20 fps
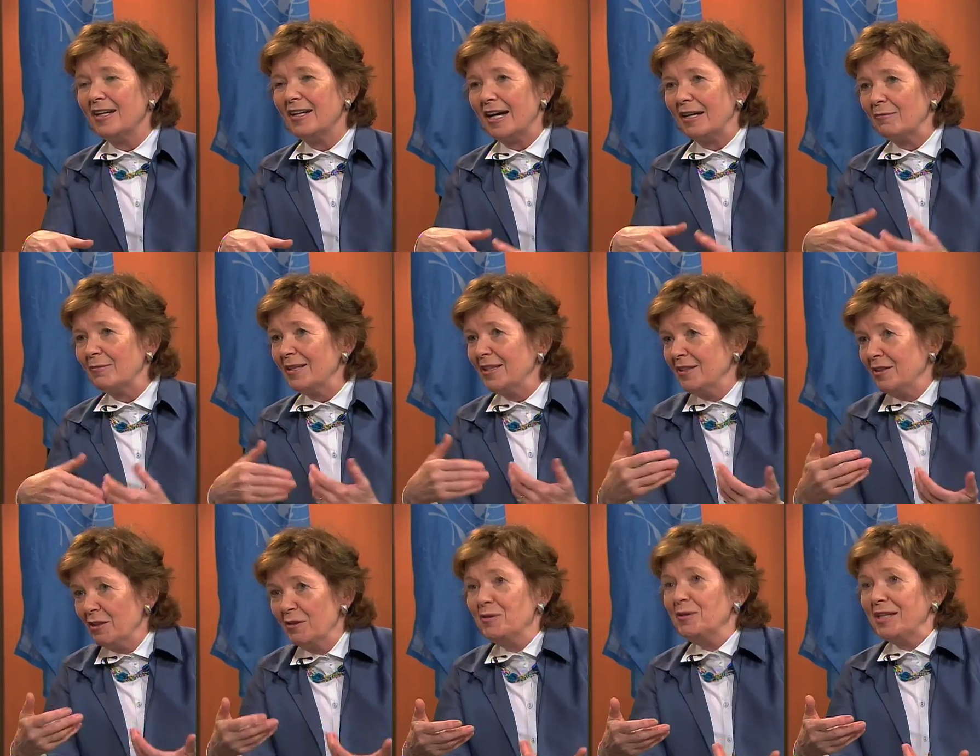And we
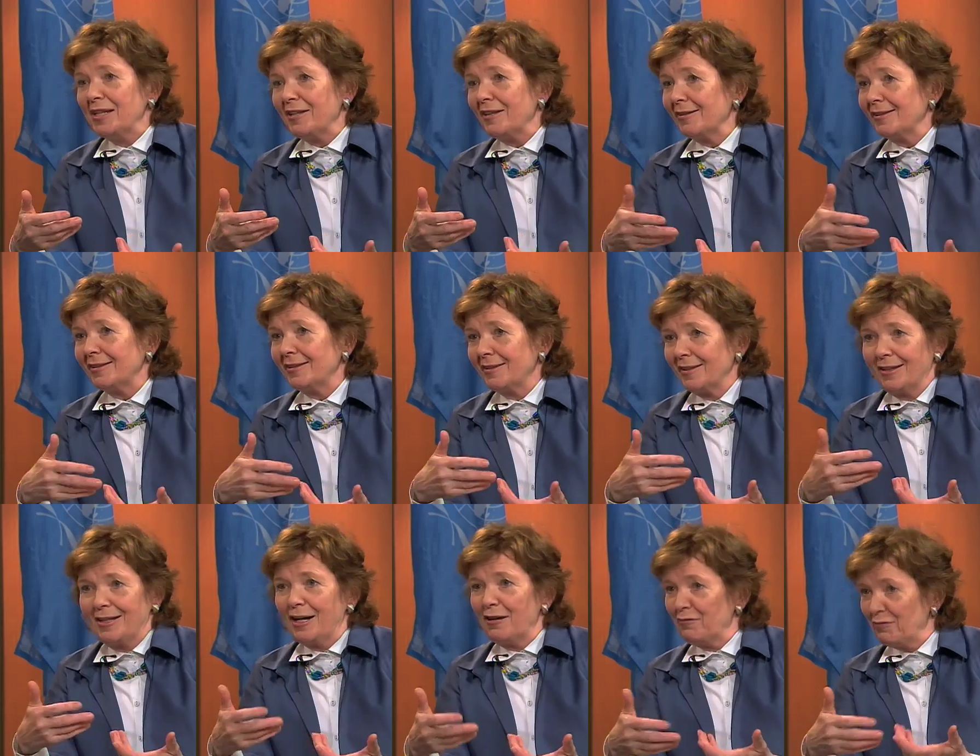knew that as
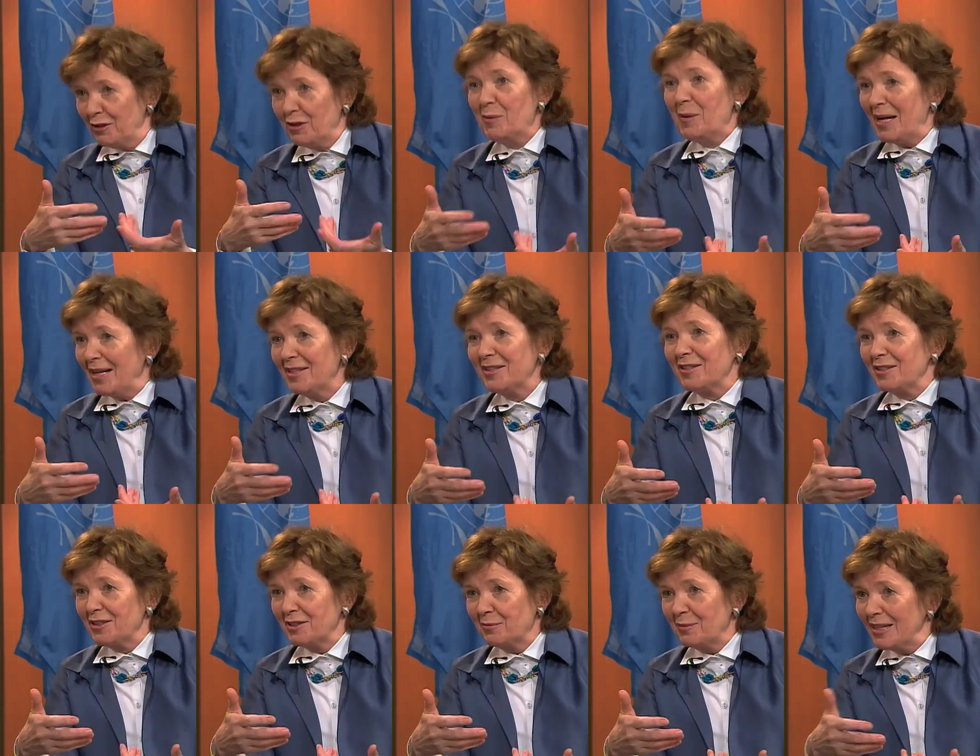a few
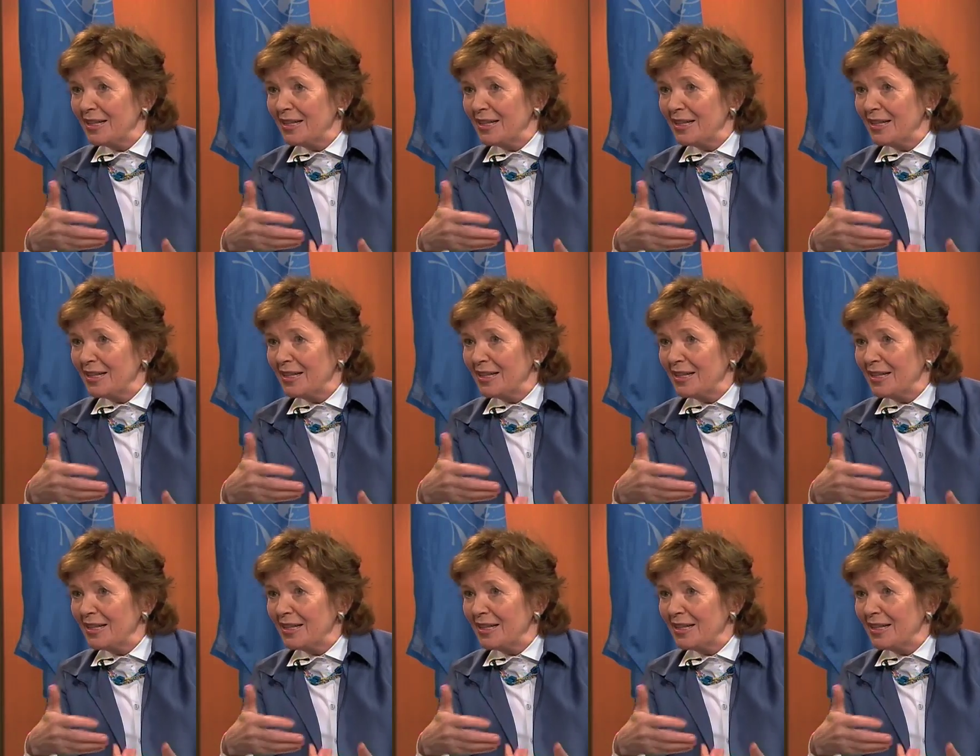elders,